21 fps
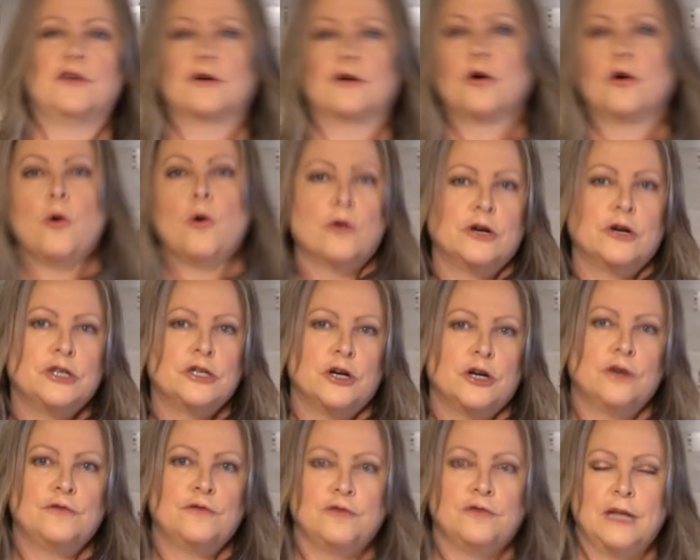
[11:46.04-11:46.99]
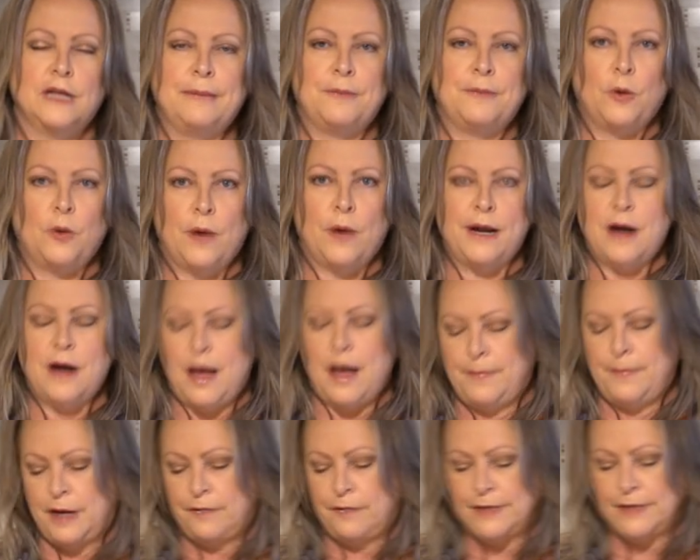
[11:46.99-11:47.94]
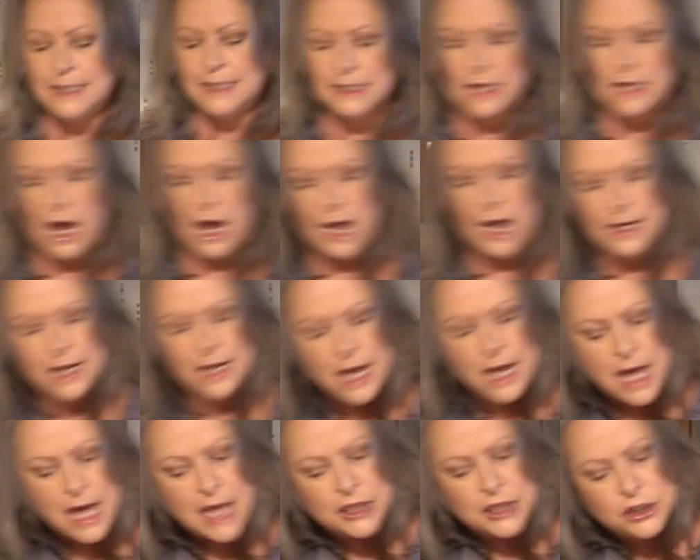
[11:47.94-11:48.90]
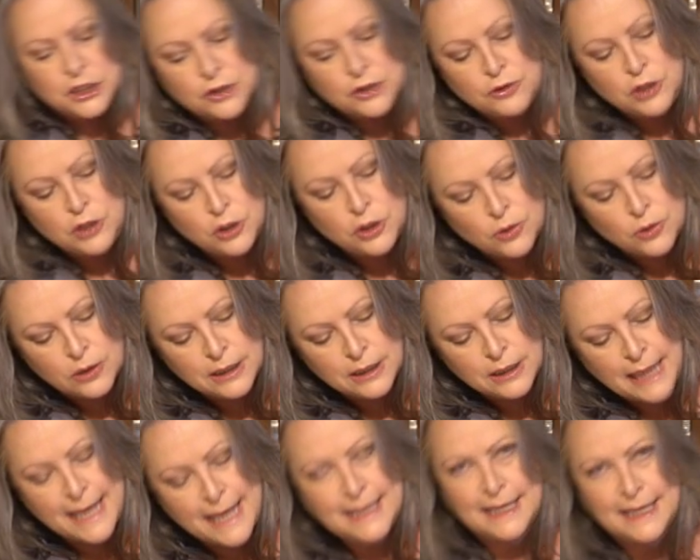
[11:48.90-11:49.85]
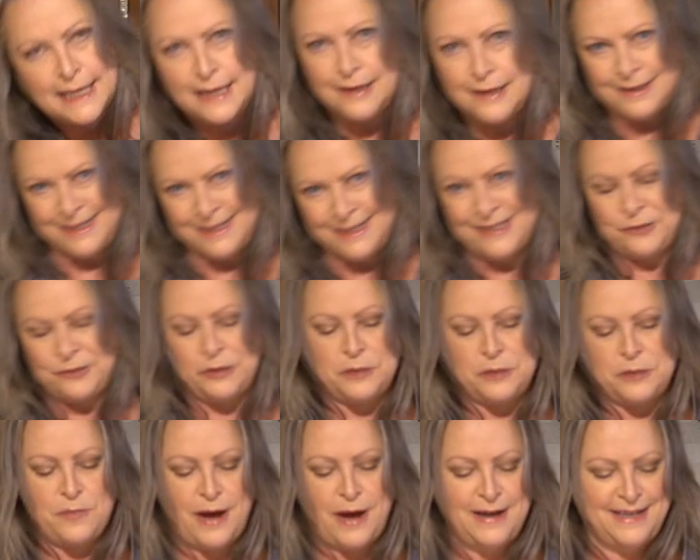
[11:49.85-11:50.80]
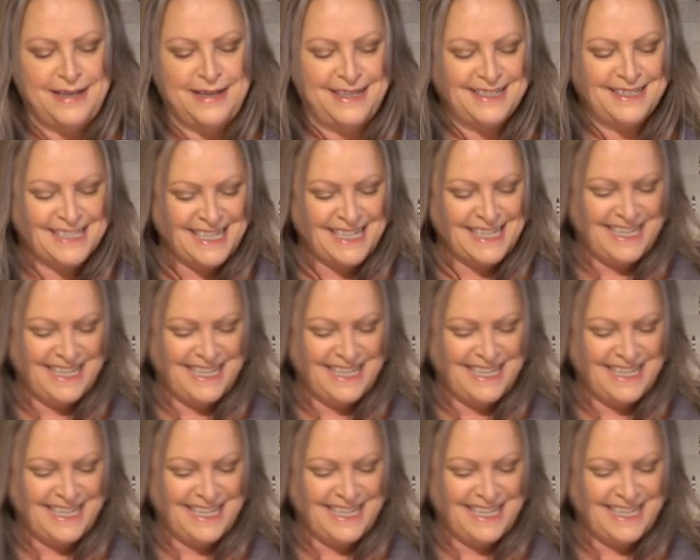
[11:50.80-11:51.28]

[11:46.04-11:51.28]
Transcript: quarter turn flip or whatnot. But if it's done to your liking, which mine is,